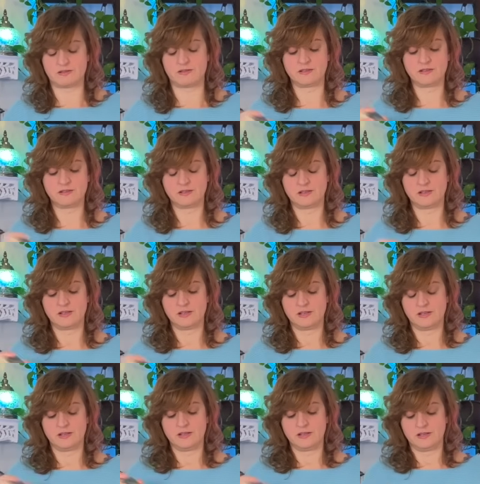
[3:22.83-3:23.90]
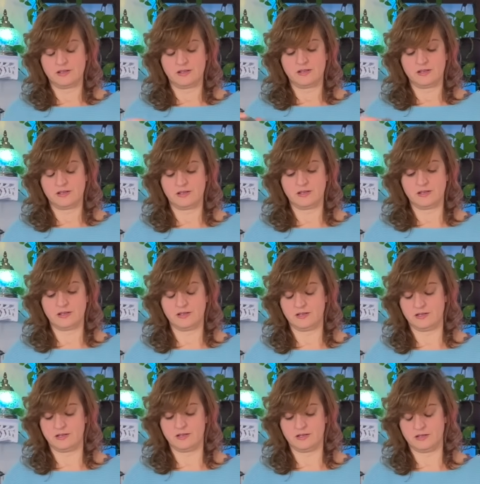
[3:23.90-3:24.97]

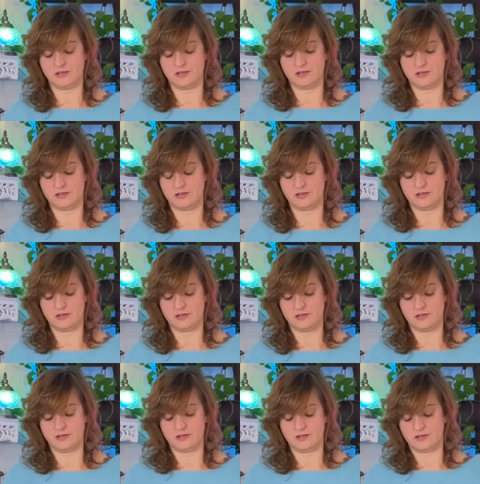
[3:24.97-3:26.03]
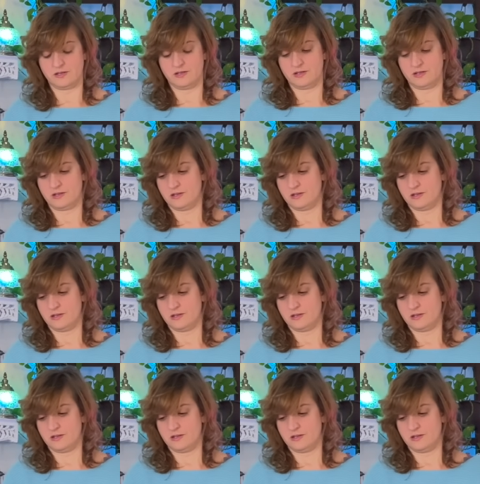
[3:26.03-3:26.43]
No one is speaking in this clip.